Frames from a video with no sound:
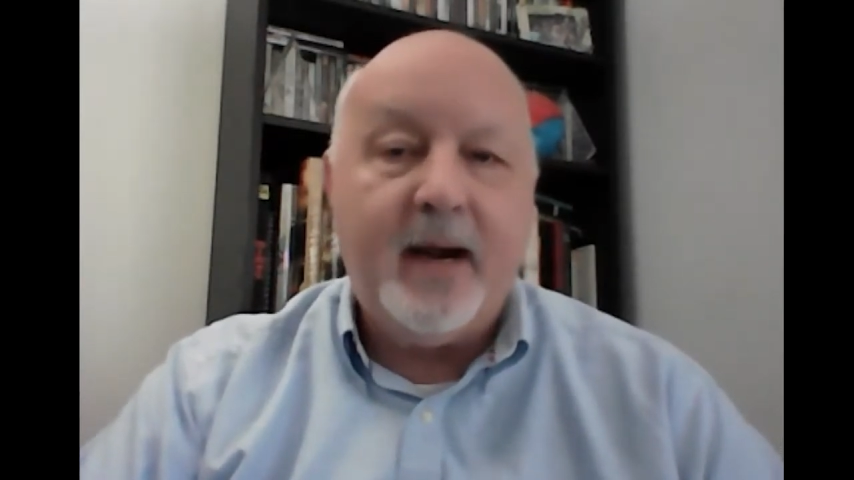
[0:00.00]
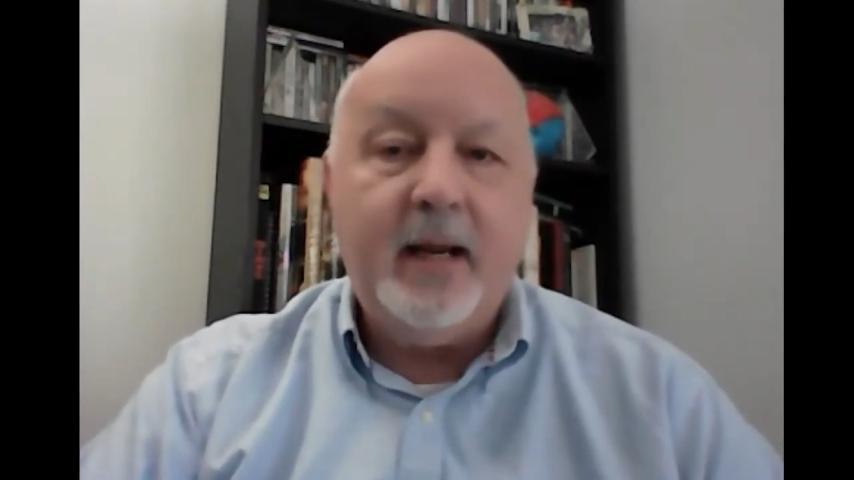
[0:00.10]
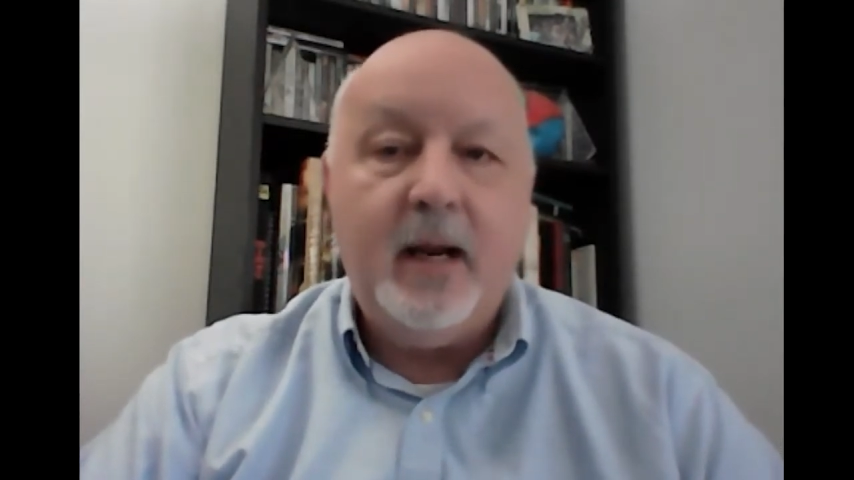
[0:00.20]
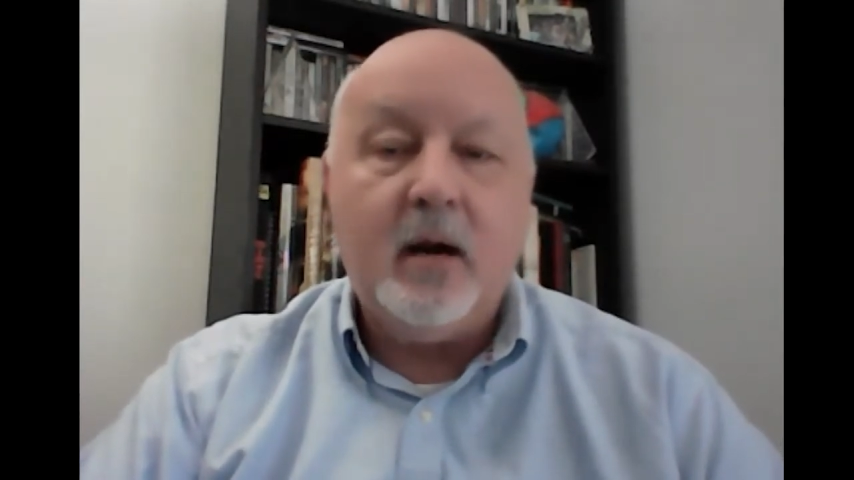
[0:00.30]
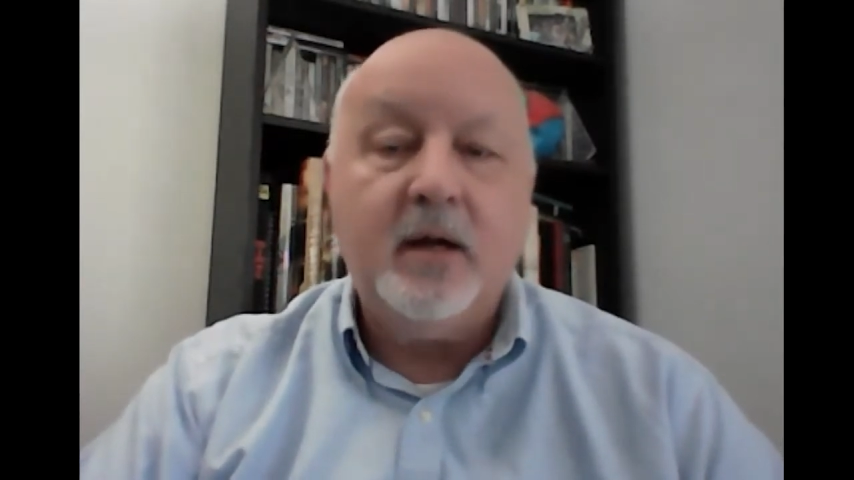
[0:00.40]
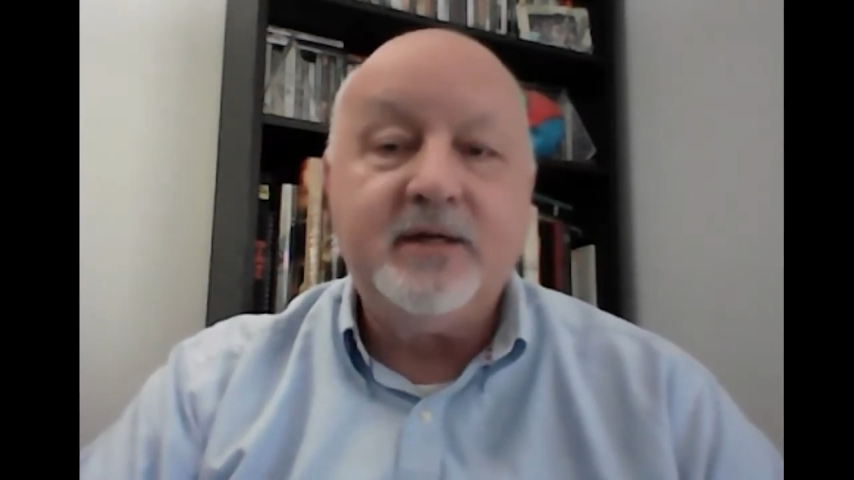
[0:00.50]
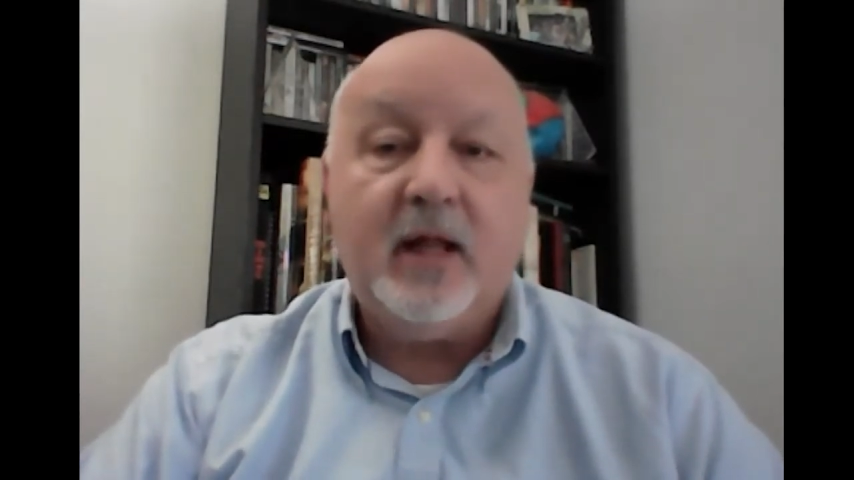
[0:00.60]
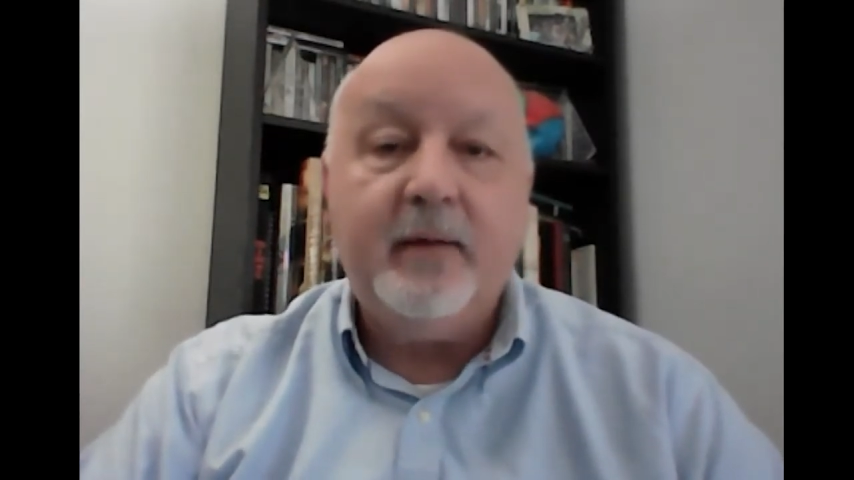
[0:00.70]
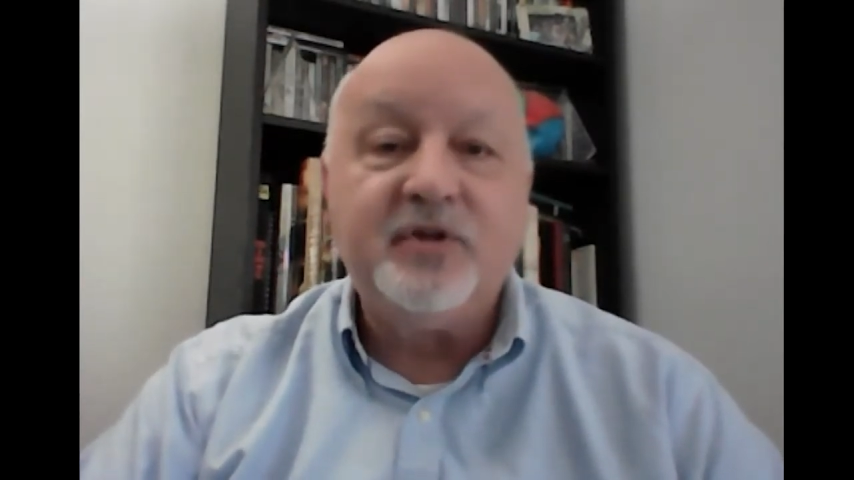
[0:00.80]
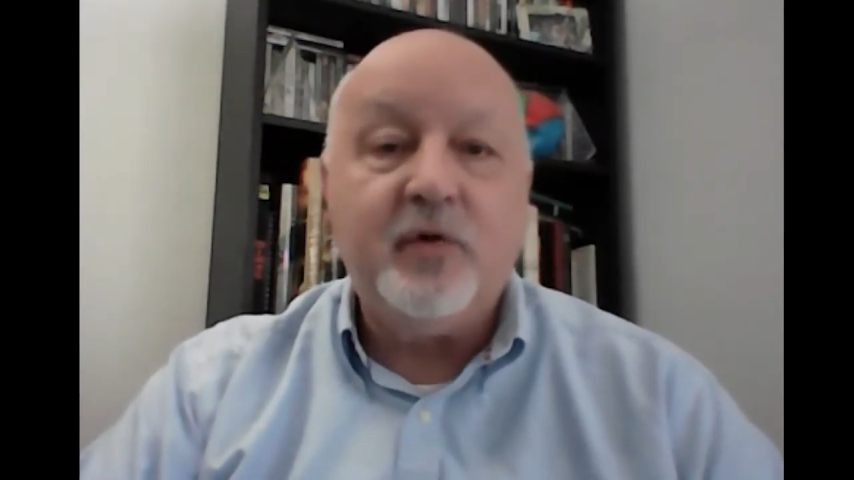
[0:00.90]
year until
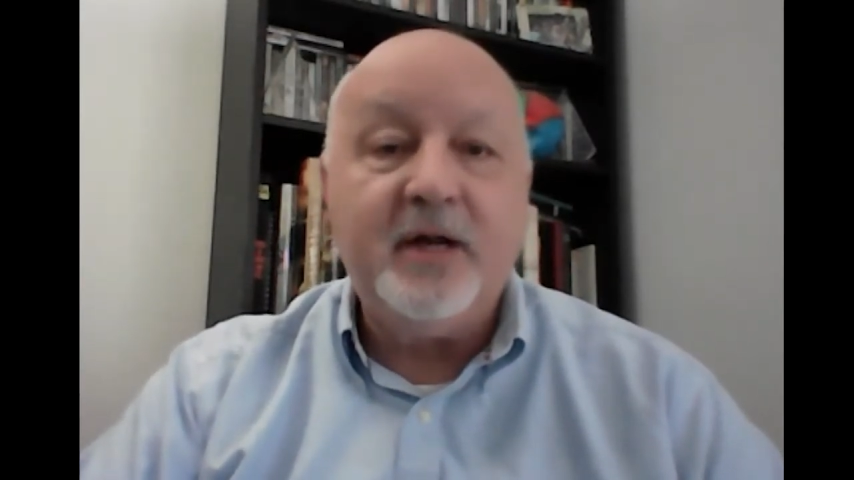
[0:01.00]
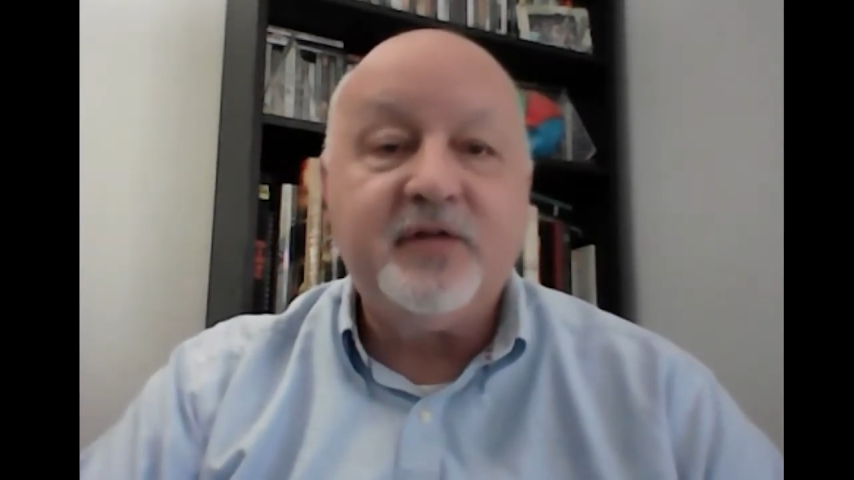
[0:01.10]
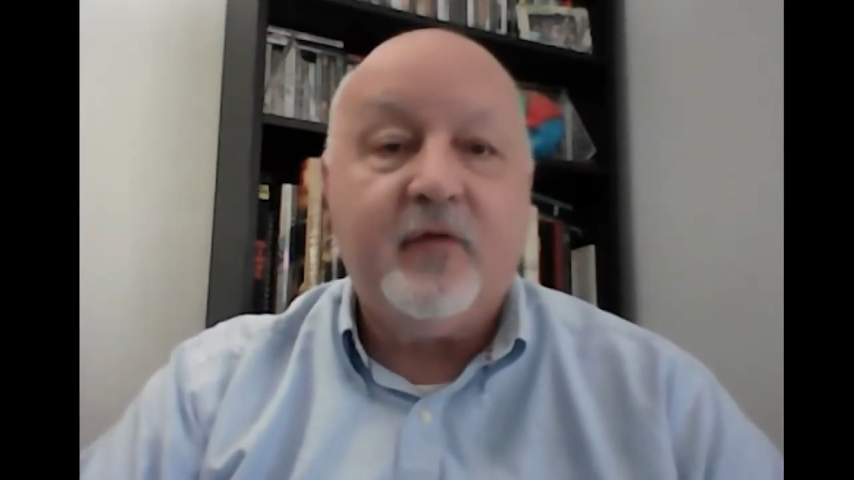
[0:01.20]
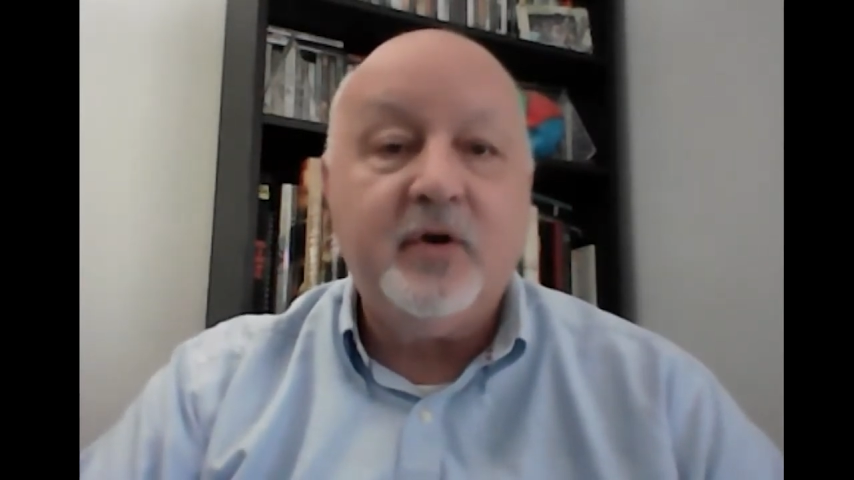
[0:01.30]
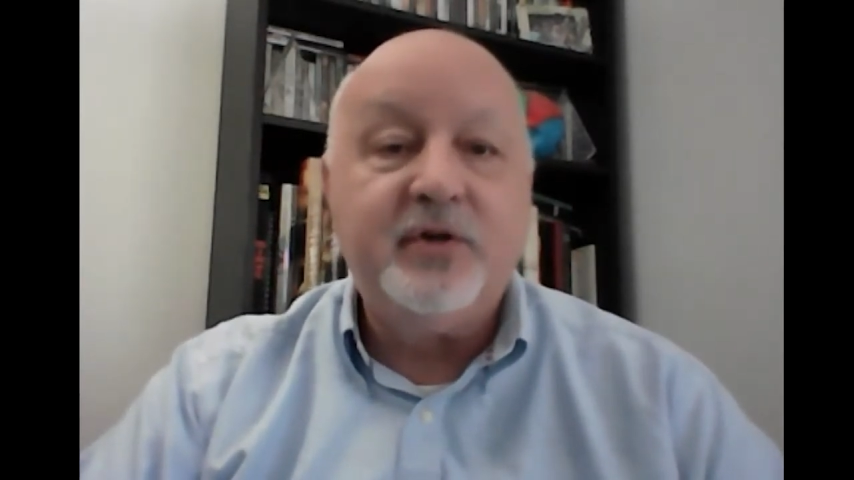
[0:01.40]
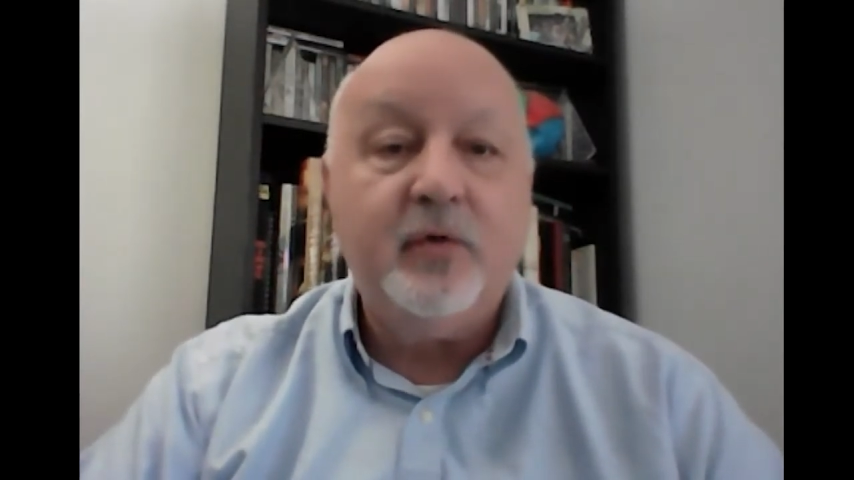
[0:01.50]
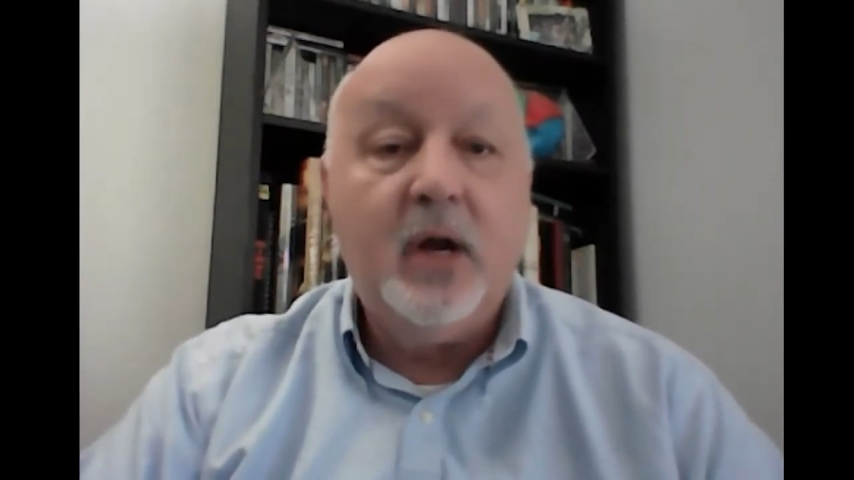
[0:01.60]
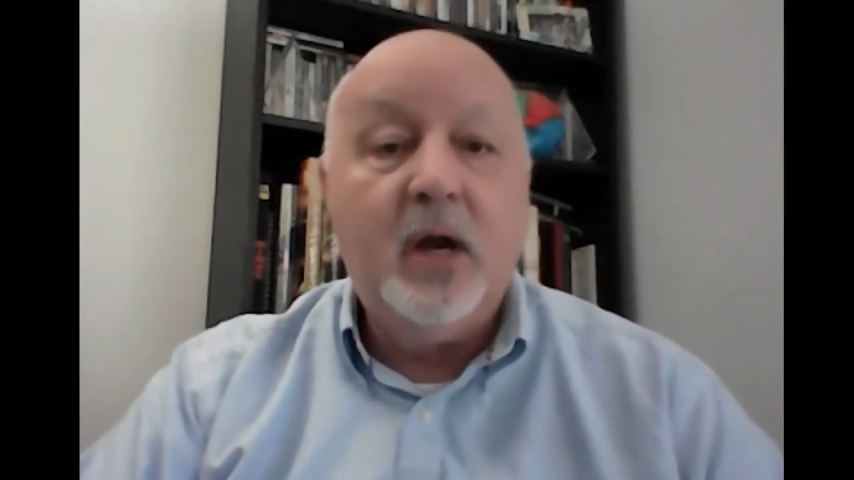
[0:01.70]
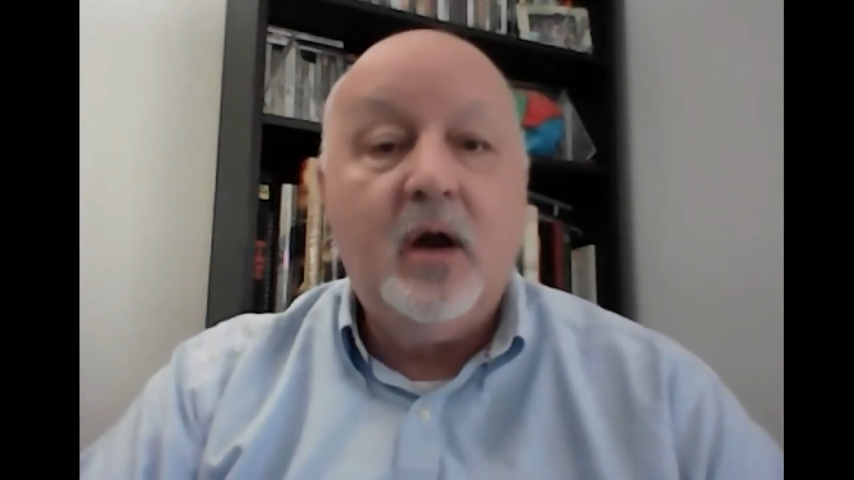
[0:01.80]
I was transferred to